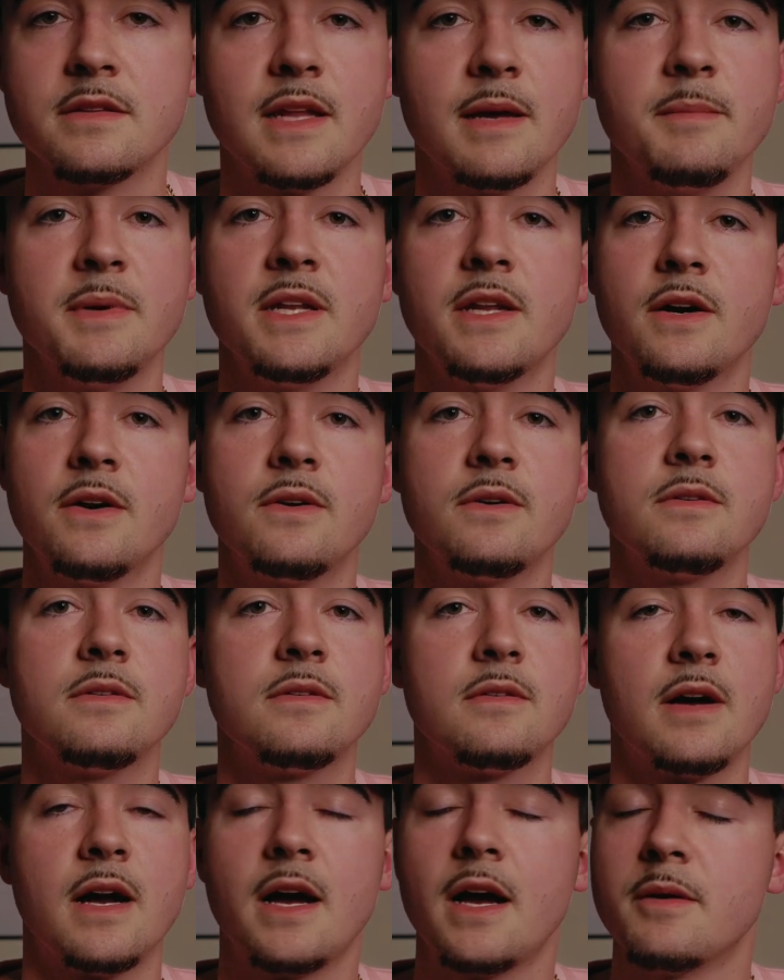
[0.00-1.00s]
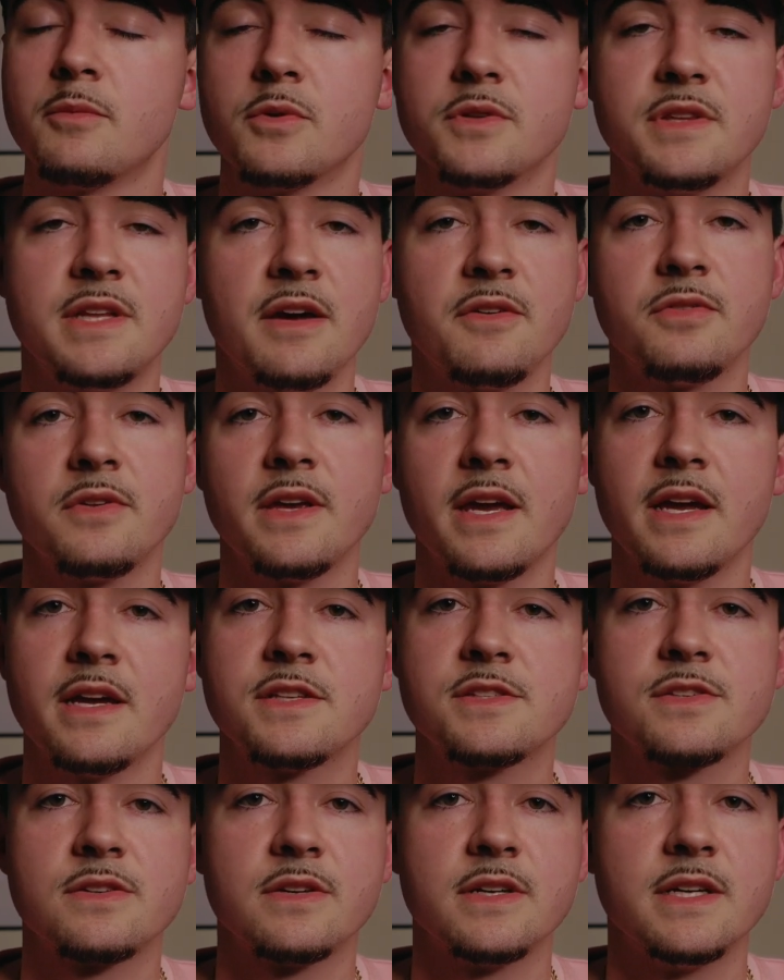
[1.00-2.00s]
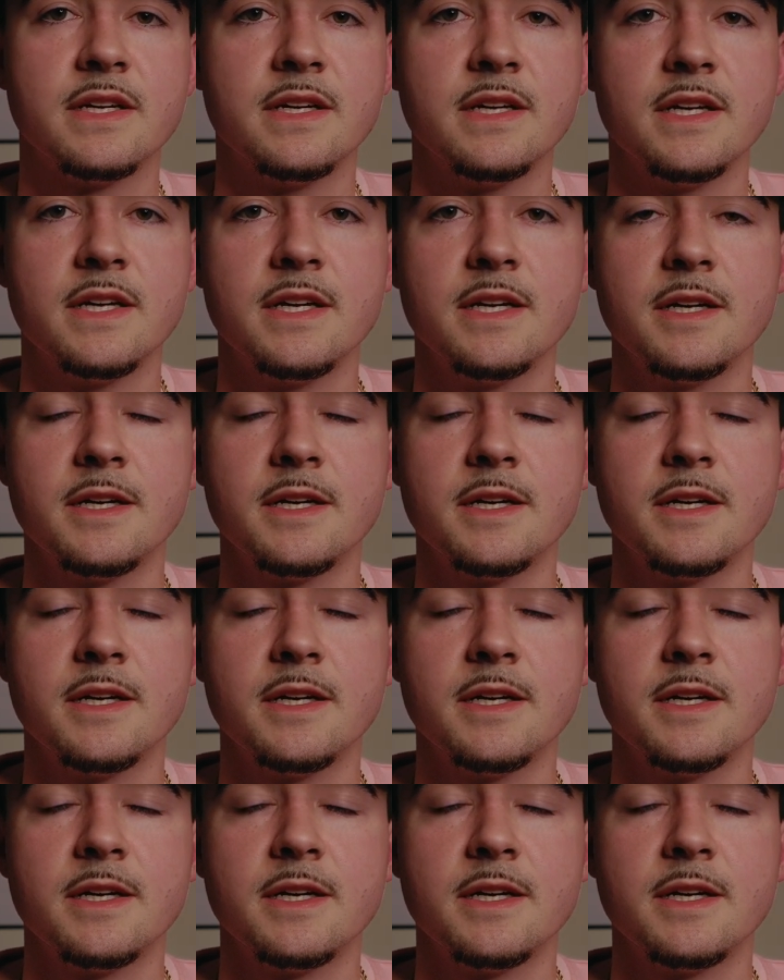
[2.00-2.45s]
Let me know. I will definitely answer it.